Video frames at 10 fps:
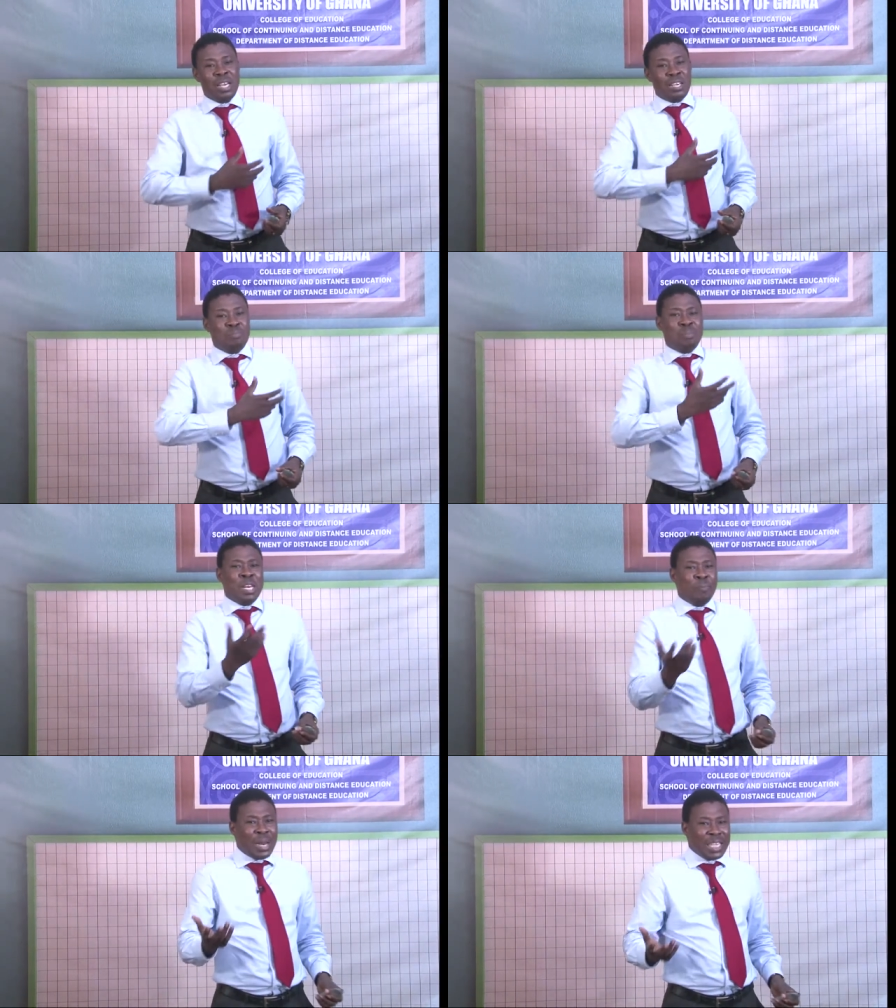in
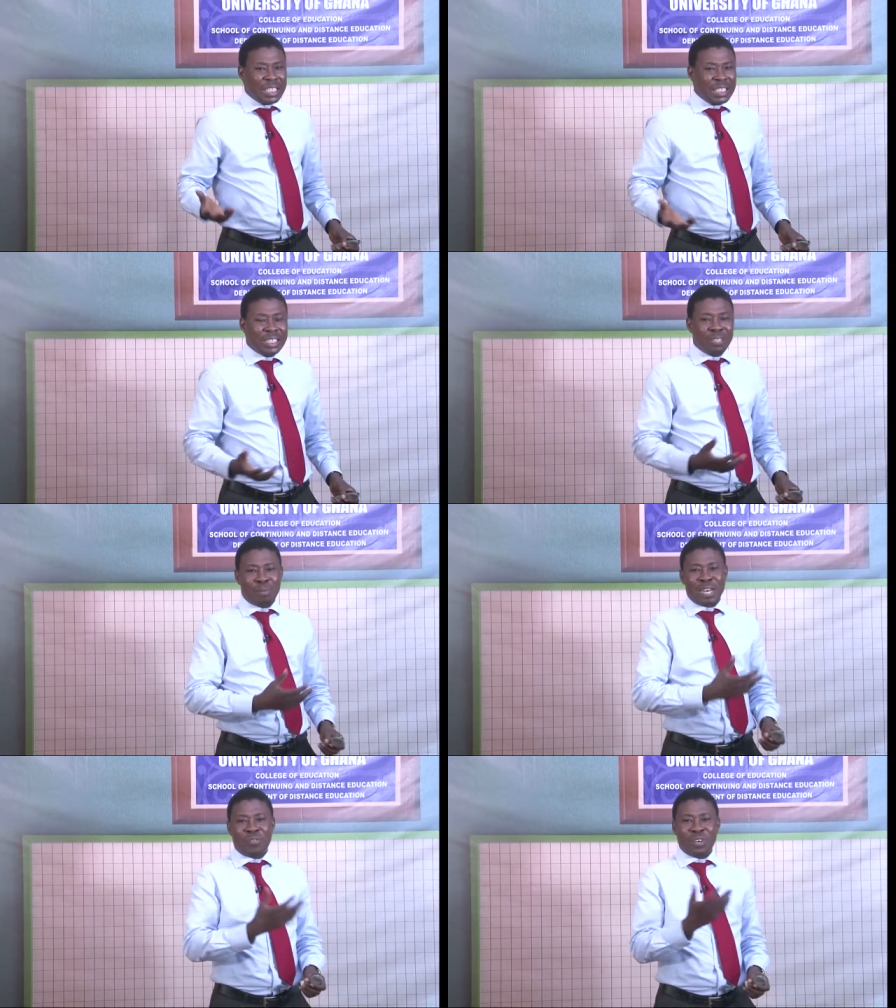many places,
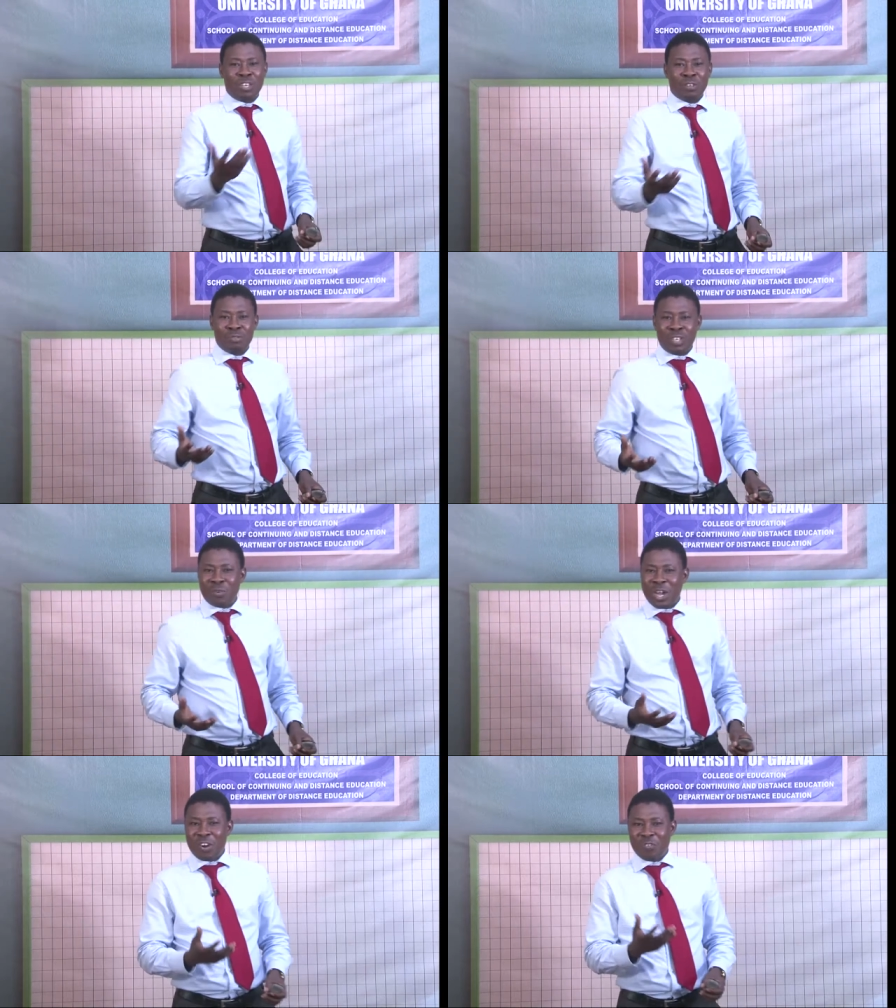but for the, the
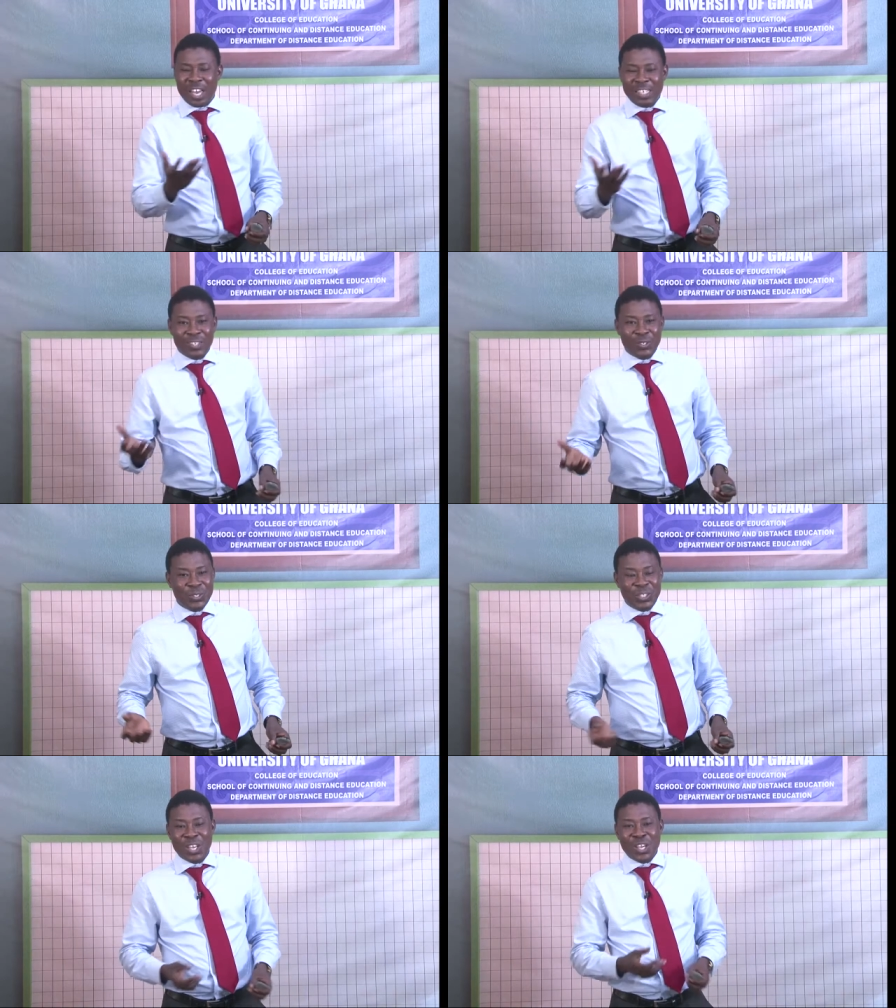work of
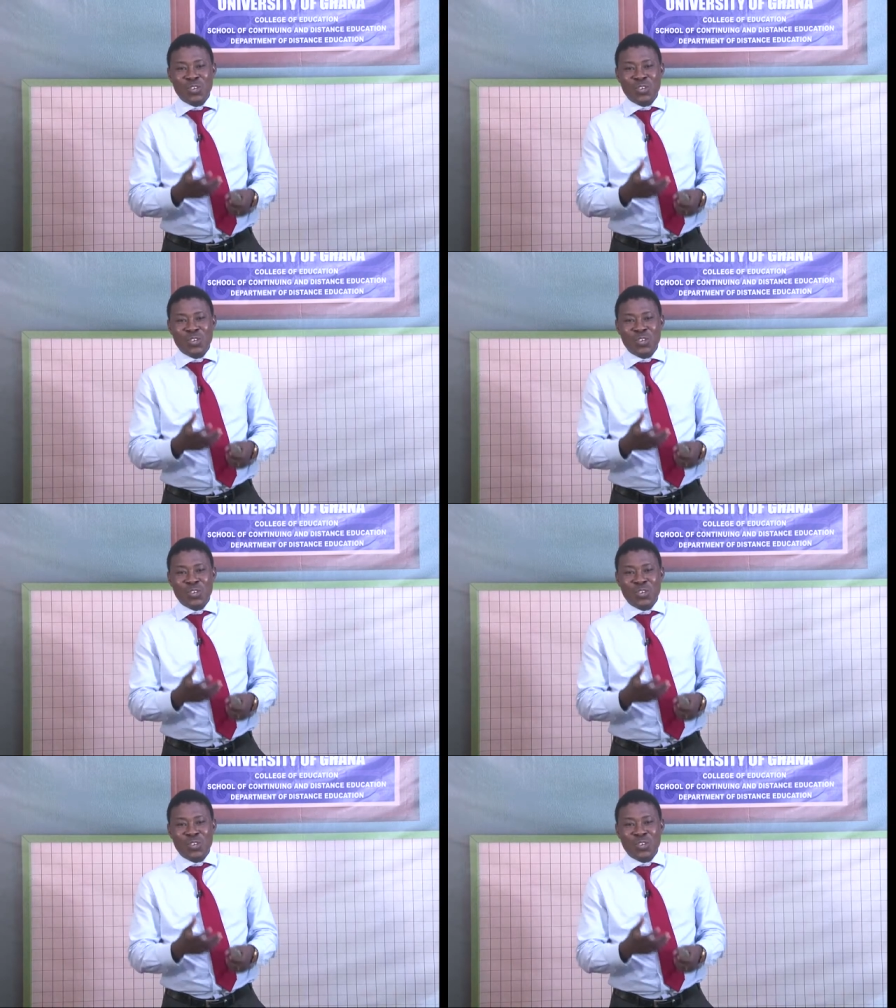NGOs,